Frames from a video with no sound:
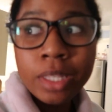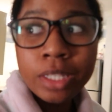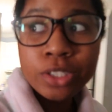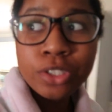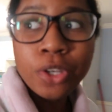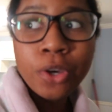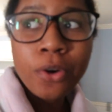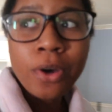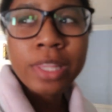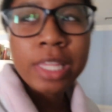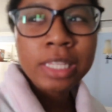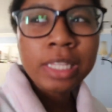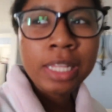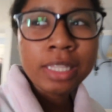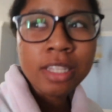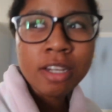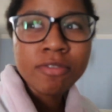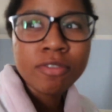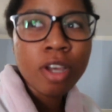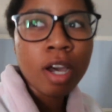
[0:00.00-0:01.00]
So I think I
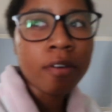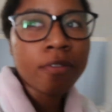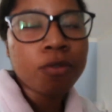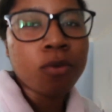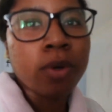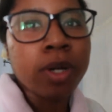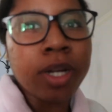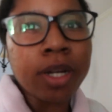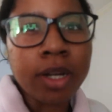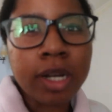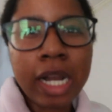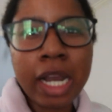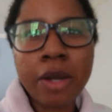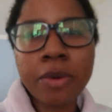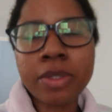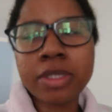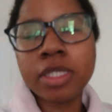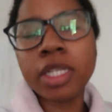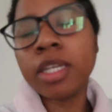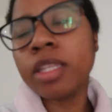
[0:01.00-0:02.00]
left off where I
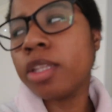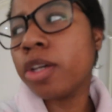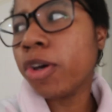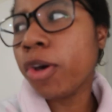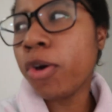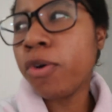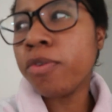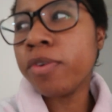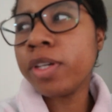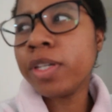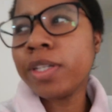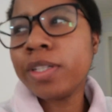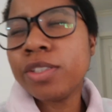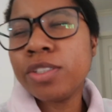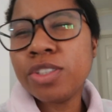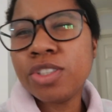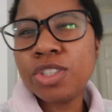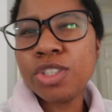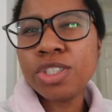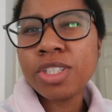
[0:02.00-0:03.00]
was taking the COVID
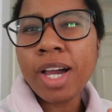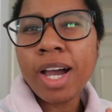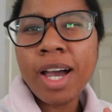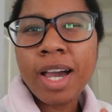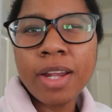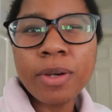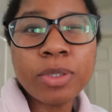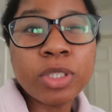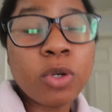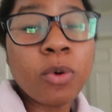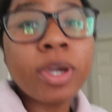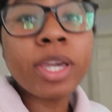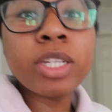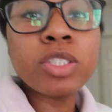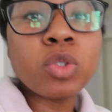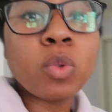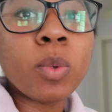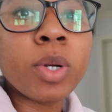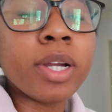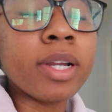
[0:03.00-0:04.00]
shot. I was going
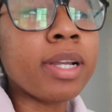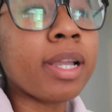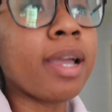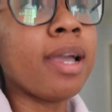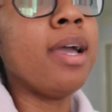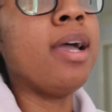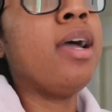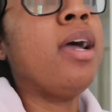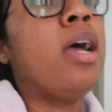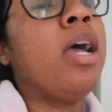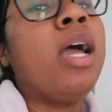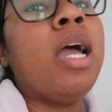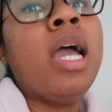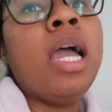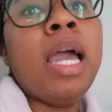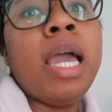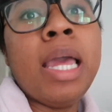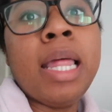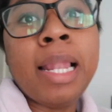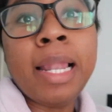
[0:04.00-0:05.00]
into work.
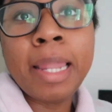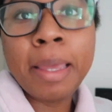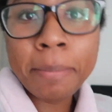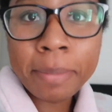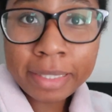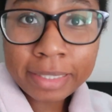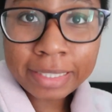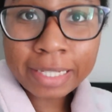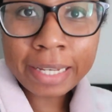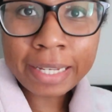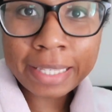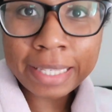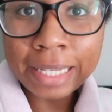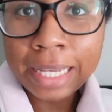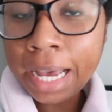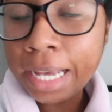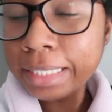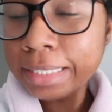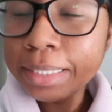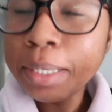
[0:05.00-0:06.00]
And let me tell you
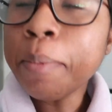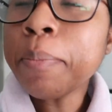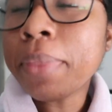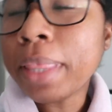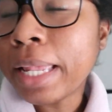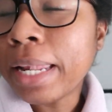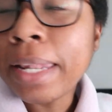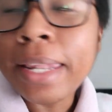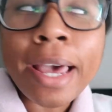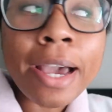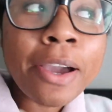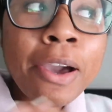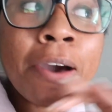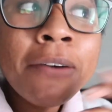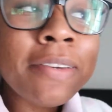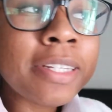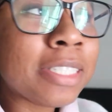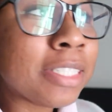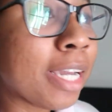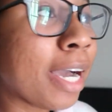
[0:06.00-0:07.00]
guys something. That
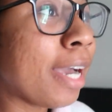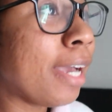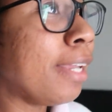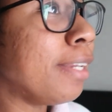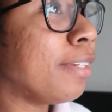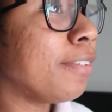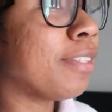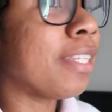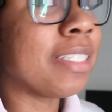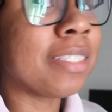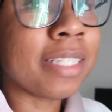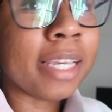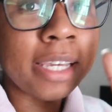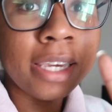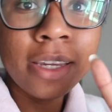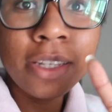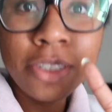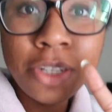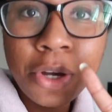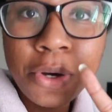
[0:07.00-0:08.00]
COVID shot, the
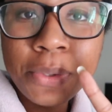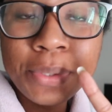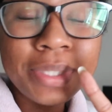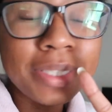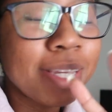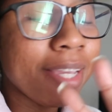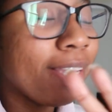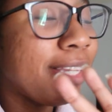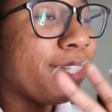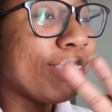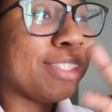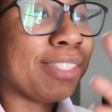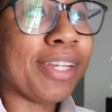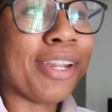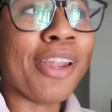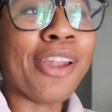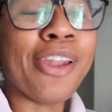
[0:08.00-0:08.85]
second dose, is